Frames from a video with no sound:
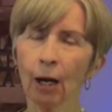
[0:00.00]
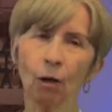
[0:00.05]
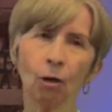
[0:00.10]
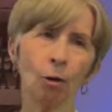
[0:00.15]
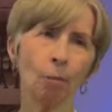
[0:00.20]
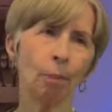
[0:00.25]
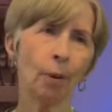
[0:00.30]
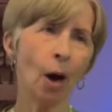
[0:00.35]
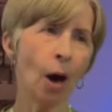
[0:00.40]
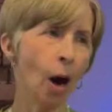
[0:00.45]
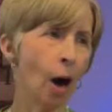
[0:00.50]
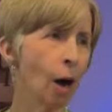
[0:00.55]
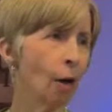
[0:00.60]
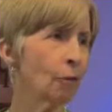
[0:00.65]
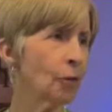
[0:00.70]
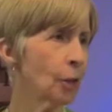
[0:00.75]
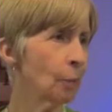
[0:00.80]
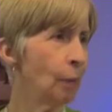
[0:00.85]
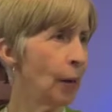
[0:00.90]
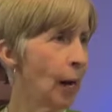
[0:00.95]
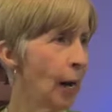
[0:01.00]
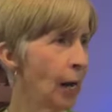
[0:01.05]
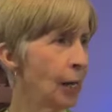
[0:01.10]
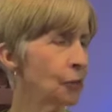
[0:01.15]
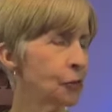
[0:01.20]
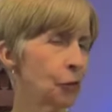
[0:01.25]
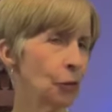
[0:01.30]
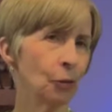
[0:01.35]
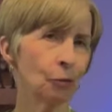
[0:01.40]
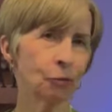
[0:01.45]
Now, Paul the
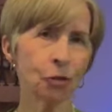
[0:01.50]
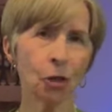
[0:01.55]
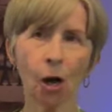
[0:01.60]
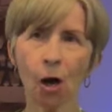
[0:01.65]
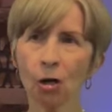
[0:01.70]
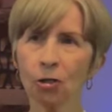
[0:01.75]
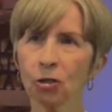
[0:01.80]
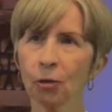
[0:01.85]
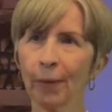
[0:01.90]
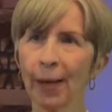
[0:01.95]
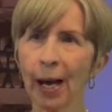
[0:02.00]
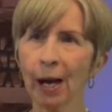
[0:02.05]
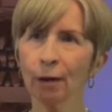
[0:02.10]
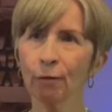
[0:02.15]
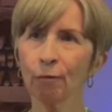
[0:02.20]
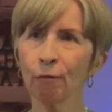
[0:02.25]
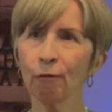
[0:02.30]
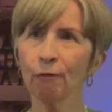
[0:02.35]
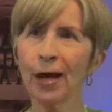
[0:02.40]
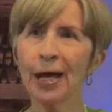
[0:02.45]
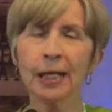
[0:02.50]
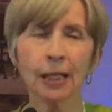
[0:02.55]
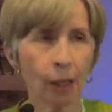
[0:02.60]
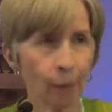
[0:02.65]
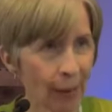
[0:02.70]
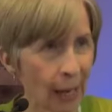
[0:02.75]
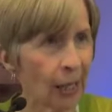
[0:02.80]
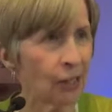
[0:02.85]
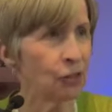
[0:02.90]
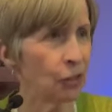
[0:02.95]
Apostle talked about
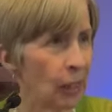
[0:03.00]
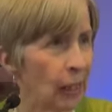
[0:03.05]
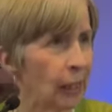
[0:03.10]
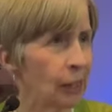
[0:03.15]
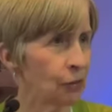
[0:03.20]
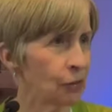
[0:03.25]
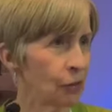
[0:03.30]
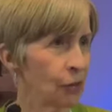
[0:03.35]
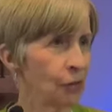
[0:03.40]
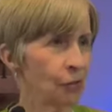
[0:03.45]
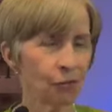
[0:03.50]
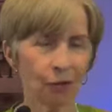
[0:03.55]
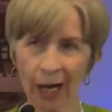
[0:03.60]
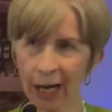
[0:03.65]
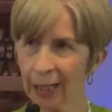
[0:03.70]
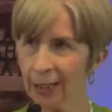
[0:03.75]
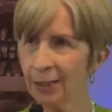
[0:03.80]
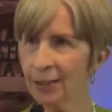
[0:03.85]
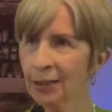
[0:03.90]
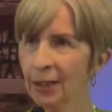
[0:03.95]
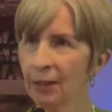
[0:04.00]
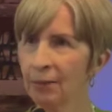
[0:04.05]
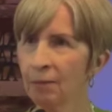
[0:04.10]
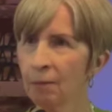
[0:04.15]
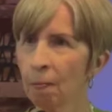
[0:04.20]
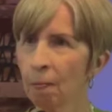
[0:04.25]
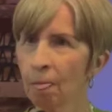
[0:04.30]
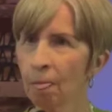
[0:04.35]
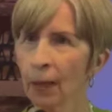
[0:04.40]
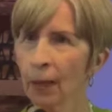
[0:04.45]
vain imaginations, right?
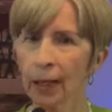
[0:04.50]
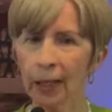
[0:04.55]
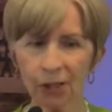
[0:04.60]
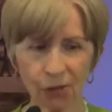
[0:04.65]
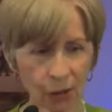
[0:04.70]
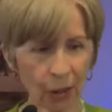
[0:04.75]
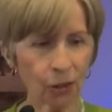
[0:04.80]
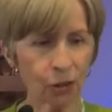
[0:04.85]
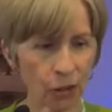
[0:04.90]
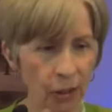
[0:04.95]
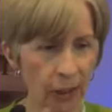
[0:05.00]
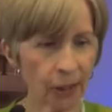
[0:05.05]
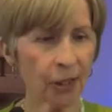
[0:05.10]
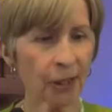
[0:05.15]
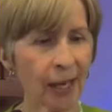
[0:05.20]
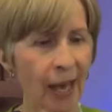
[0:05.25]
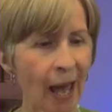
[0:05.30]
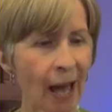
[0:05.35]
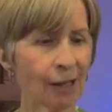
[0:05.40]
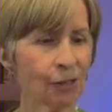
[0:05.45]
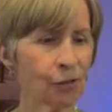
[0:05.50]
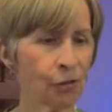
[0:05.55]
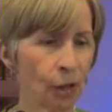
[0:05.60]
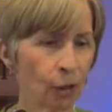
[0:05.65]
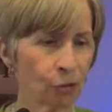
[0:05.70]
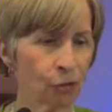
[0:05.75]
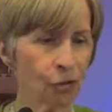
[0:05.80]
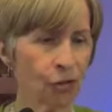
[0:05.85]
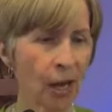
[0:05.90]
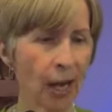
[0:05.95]
He said you need to
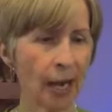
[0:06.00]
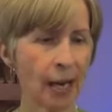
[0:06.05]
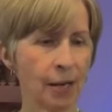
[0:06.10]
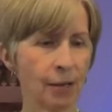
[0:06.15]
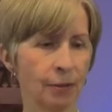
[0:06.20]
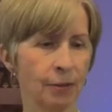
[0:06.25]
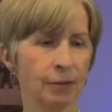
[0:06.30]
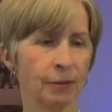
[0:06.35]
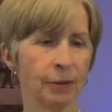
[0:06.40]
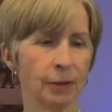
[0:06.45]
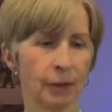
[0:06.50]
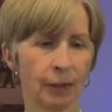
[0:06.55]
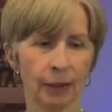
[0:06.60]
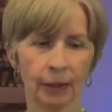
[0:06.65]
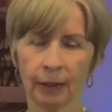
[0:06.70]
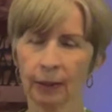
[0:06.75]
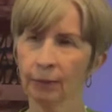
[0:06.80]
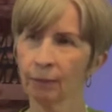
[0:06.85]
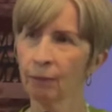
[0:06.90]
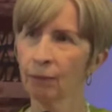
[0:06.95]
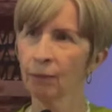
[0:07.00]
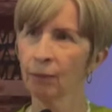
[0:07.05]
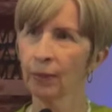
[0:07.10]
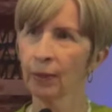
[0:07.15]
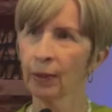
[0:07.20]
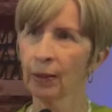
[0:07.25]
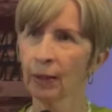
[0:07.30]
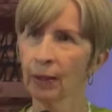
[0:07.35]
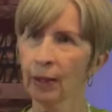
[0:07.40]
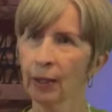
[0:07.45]
cast those down.
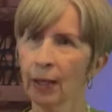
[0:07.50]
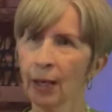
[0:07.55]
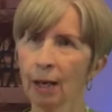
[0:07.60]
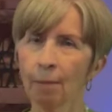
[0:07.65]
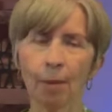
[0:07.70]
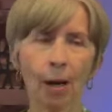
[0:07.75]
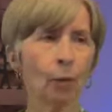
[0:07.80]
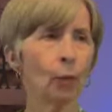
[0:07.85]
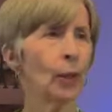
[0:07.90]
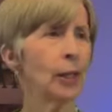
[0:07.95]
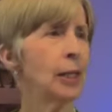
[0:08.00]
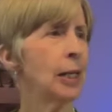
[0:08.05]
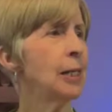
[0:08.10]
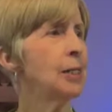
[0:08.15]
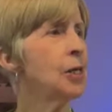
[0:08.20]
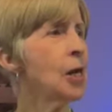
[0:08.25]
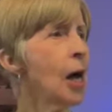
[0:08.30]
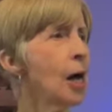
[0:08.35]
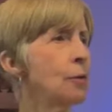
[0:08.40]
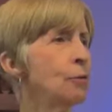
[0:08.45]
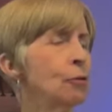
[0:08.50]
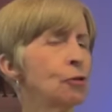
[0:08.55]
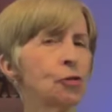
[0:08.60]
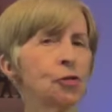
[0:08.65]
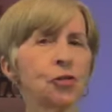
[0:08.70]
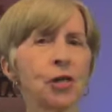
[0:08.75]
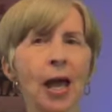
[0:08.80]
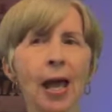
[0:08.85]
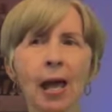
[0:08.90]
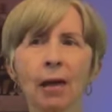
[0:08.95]
But we need to
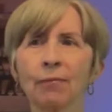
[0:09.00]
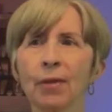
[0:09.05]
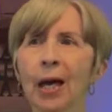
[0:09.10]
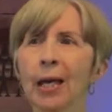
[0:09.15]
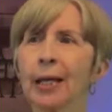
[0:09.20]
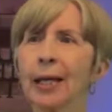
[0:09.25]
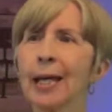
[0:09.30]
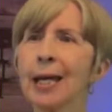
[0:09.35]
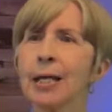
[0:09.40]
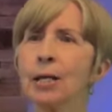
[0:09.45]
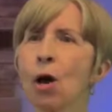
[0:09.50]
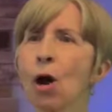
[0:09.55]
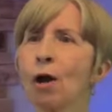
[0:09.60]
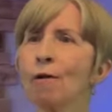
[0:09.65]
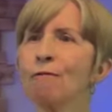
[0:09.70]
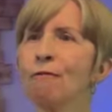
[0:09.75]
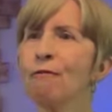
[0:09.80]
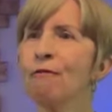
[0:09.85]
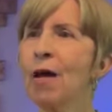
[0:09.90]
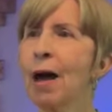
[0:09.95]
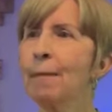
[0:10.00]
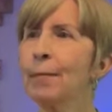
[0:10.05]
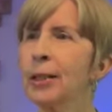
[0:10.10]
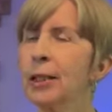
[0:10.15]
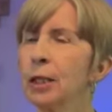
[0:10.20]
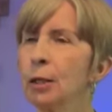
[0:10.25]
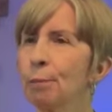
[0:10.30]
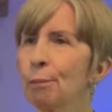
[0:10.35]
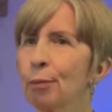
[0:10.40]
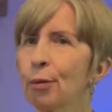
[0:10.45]
understand that in our
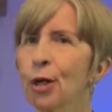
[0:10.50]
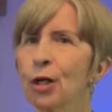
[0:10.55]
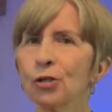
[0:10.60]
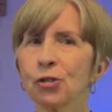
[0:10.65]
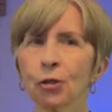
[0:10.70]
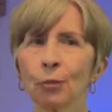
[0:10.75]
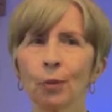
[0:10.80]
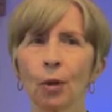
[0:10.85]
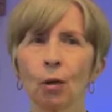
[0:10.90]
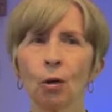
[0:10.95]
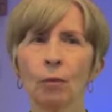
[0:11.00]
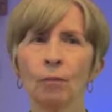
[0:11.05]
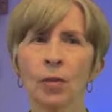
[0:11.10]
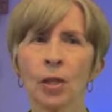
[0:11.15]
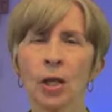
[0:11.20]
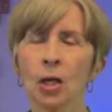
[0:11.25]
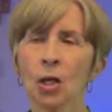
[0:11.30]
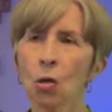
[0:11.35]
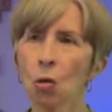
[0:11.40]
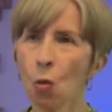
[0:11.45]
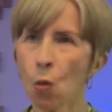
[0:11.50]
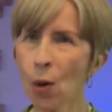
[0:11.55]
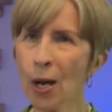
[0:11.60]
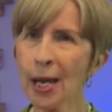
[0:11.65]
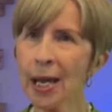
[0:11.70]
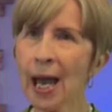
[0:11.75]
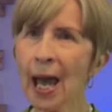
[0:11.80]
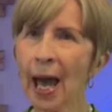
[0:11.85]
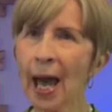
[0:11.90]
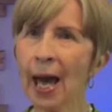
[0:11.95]
feminine principle,
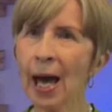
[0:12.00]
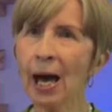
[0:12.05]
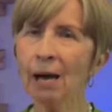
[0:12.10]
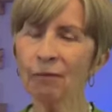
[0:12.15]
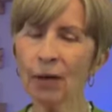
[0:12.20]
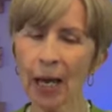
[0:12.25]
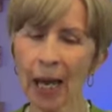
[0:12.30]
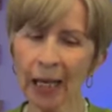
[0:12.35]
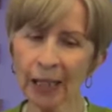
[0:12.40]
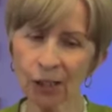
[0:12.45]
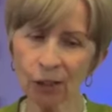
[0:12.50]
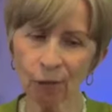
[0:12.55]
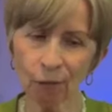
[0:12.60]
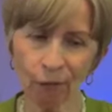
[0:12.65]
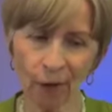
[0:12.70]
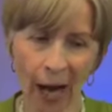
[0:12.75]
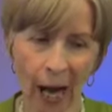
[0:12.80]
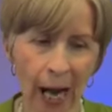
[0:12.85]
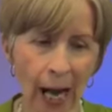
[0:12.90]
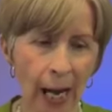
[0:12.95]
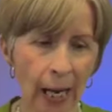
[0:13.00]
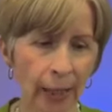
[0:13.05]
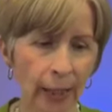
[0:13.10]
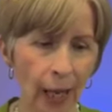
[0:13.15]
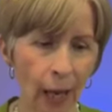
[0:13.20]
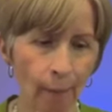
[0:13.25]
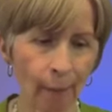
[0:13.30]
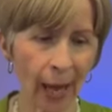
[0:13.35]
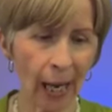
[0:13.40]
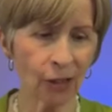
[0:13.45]
we have a
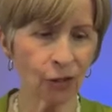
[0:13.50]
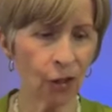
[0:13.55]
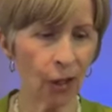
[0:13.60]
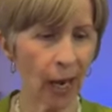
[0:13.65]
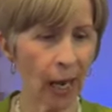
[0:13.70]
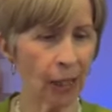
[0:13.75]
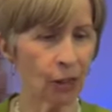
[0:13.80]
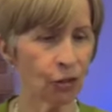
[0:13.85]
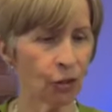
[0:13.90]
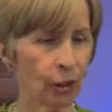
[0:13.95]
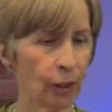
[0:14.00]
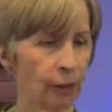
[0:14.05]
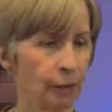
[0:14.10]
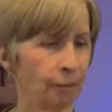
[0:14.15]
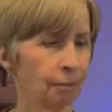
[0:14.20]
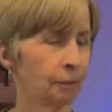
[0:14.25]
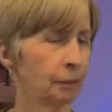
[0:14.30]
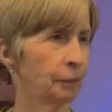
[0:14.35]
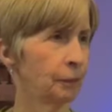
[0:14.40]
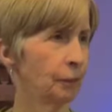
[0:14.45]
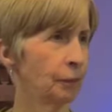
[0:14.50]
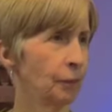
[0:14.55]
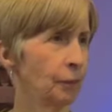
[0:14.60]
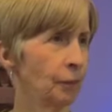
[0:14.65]
divine imagination.